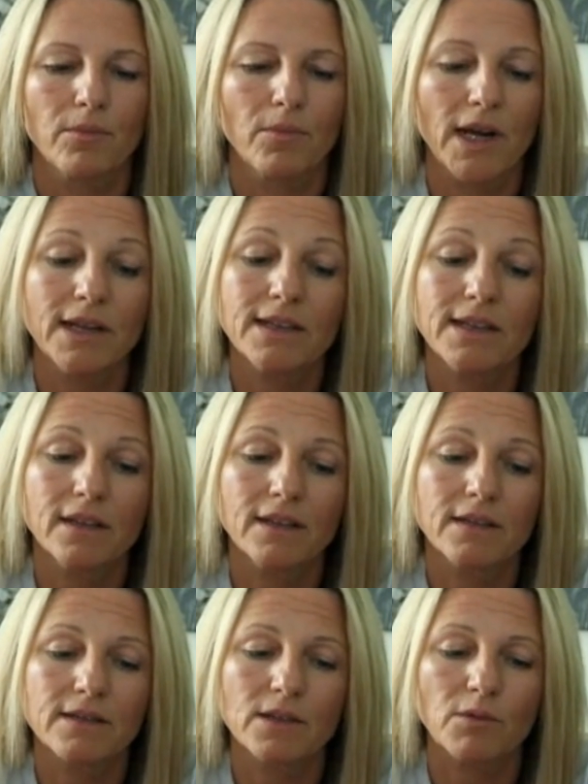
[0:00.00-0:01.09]
But I
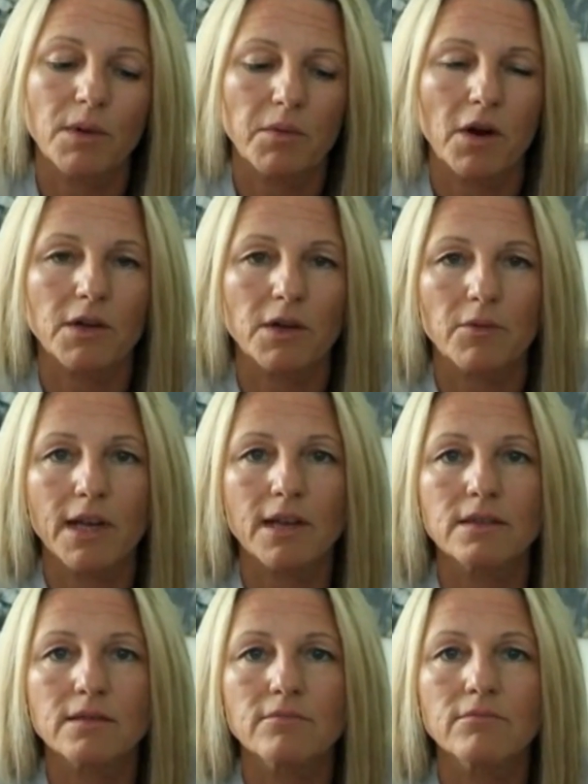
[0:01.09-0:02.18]
didn't, so we parted
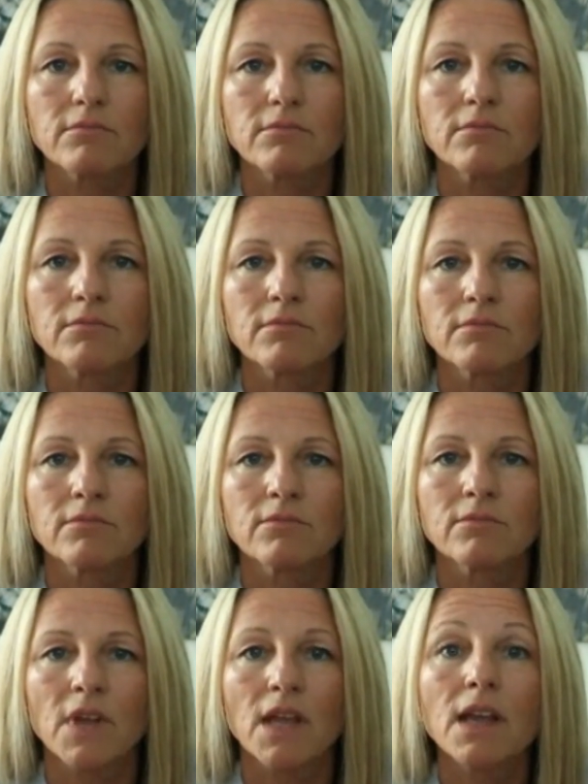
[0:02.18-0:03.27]
ways.
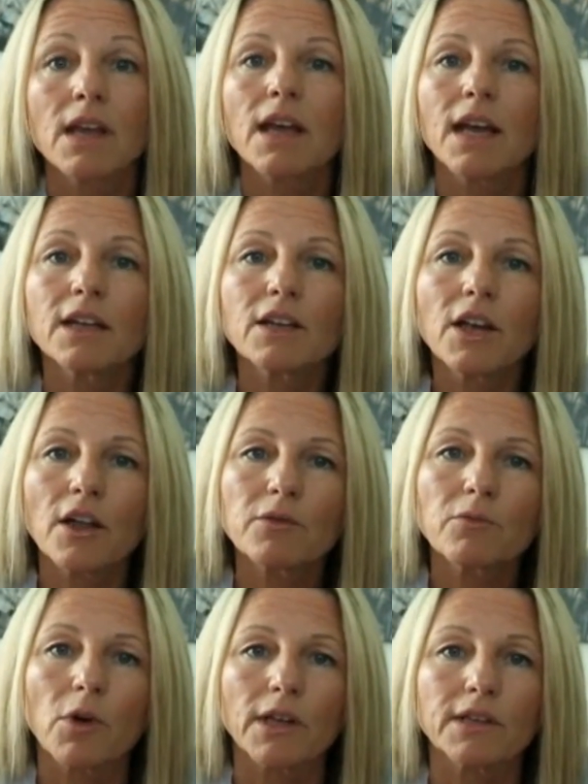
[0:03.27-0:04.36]
And another
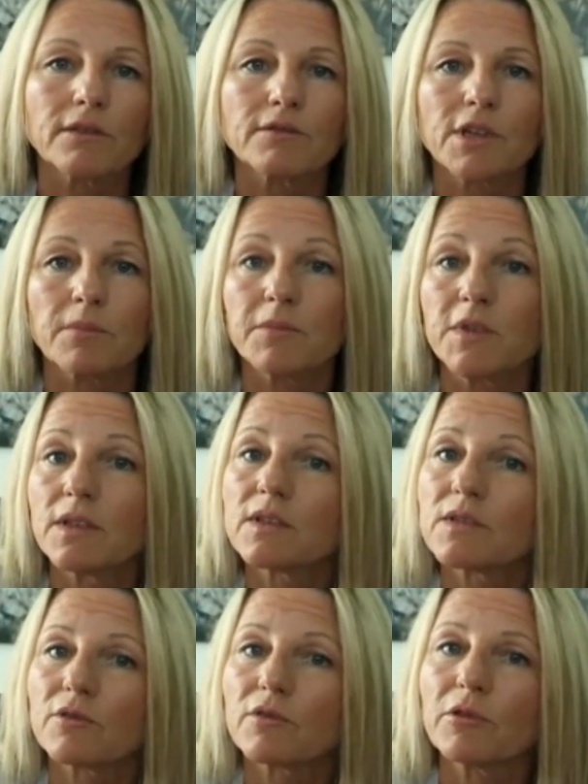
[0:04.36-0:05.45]
one jumped into
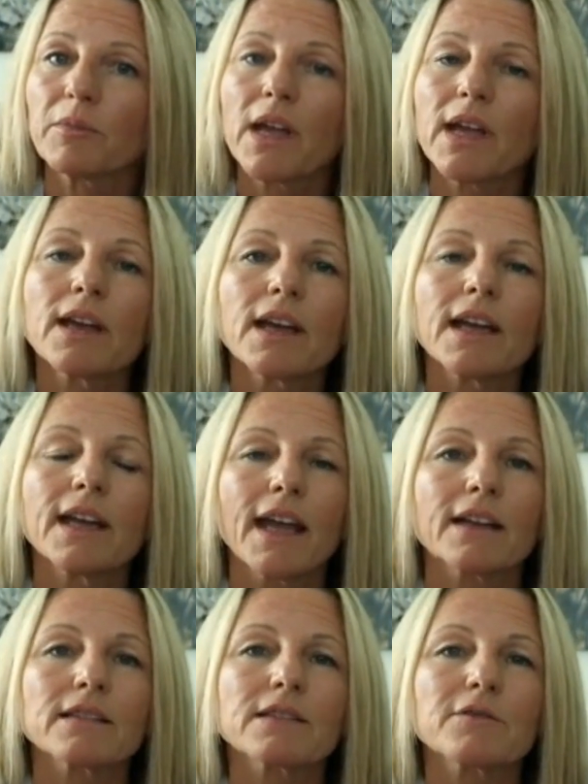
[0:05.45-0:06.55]
this group and
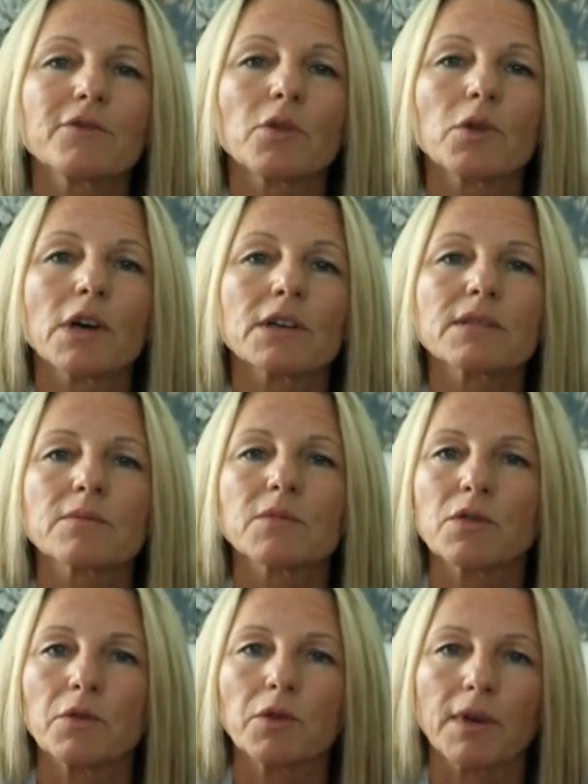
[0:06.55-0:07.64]
asked for some
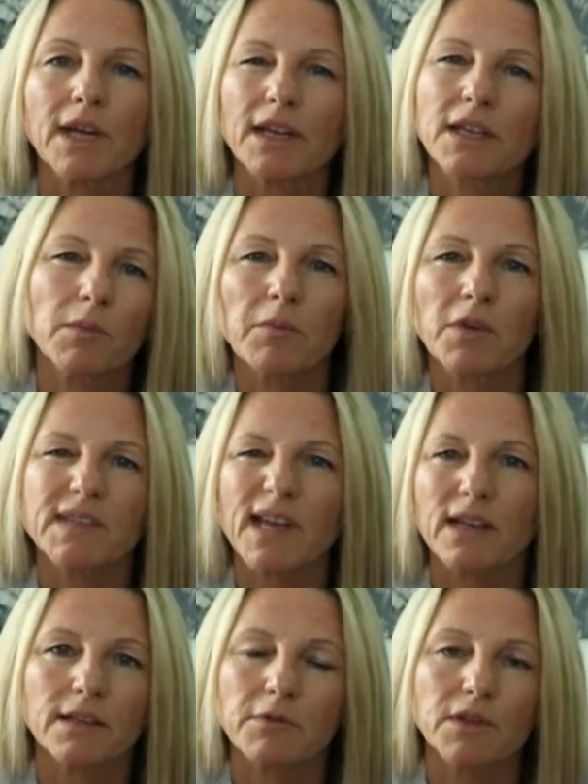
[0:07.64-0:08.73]
tutoring. I can't remember
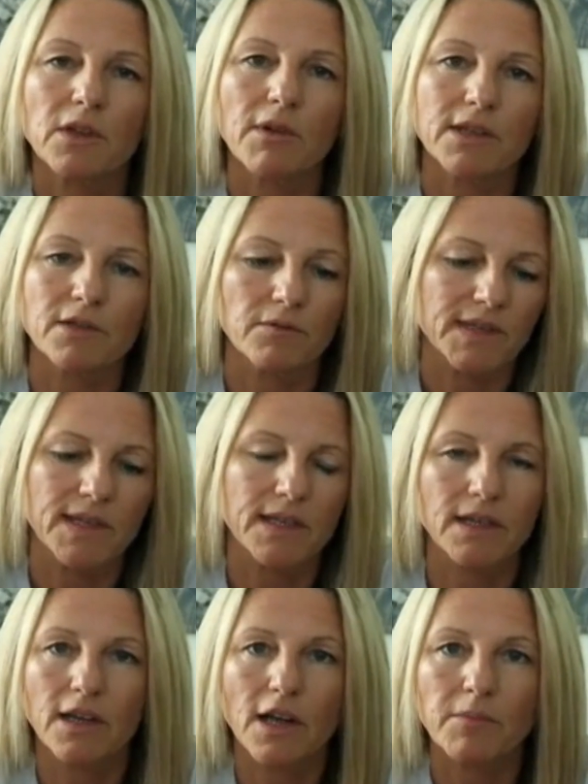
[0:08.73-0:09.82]
exactly what the question was. I
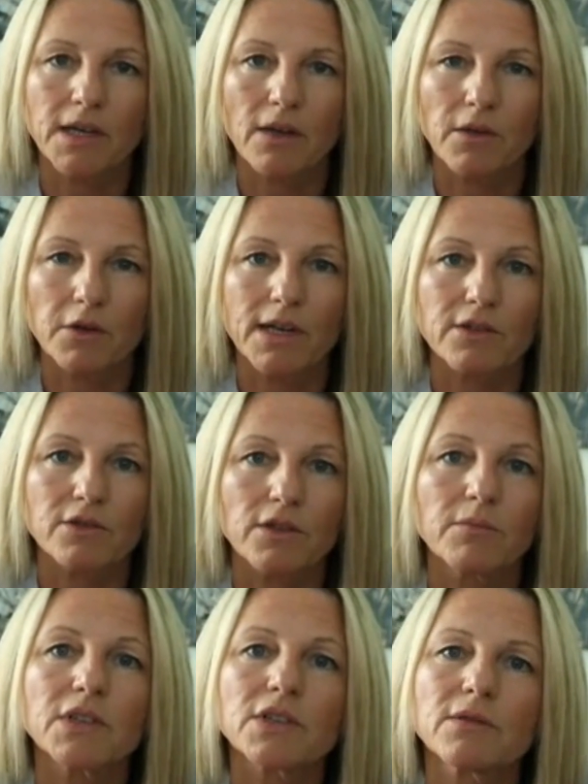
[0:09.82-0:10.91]
didn't copy down the question,
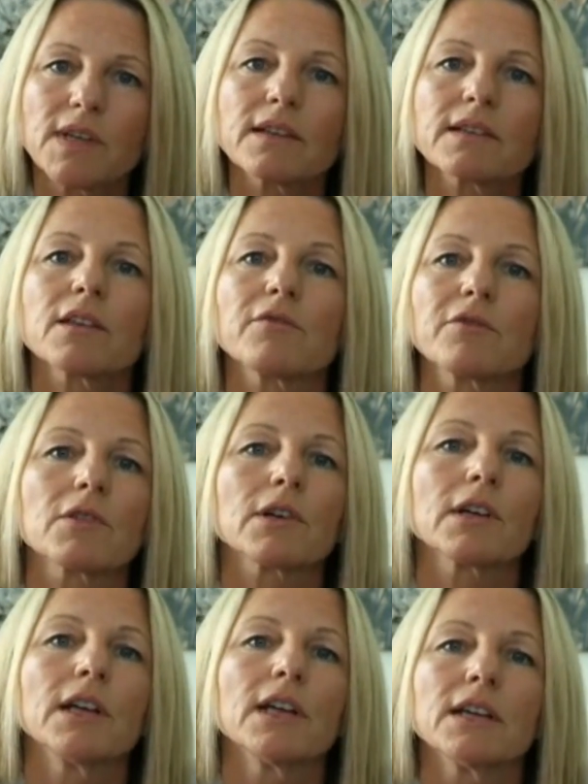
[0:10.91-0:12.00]
but she was asking
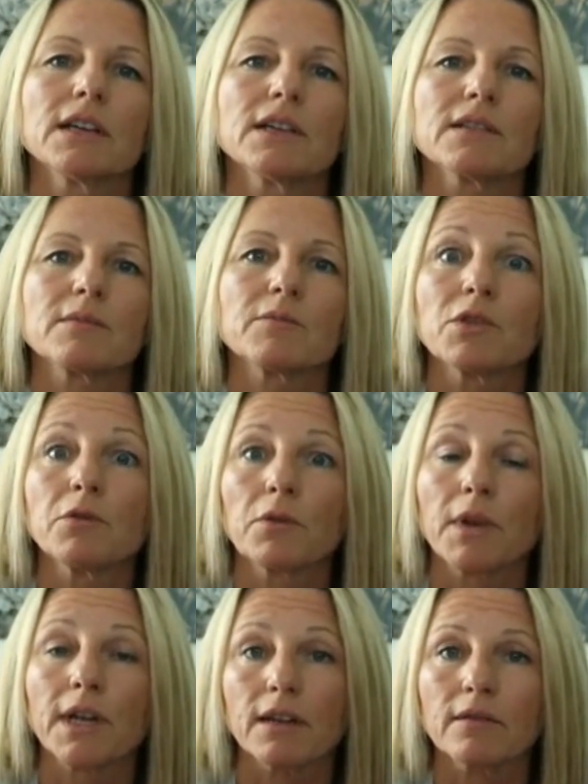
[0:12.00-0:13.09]
for some
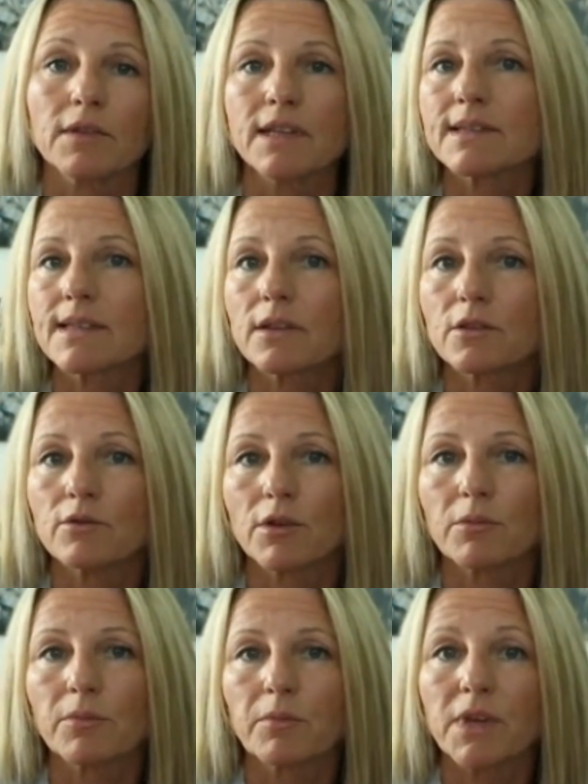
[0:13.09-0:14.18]
tutoring inside the
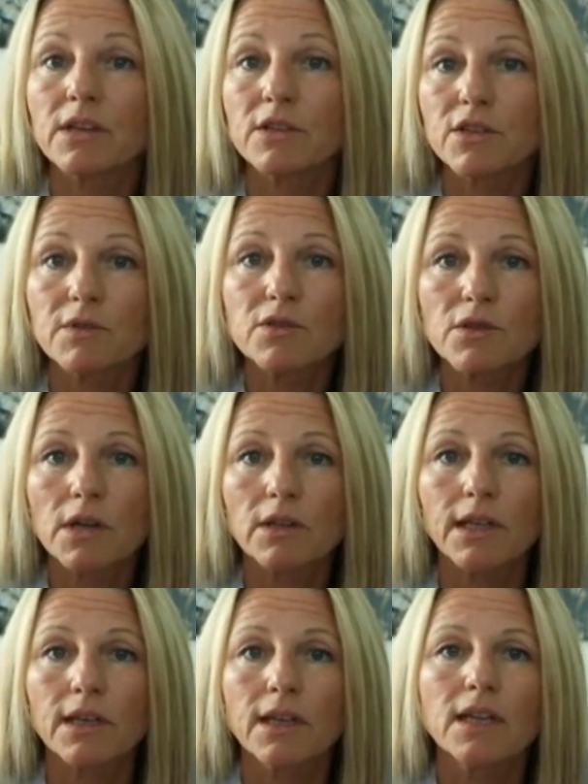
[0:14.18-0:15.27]
group because she was struggling.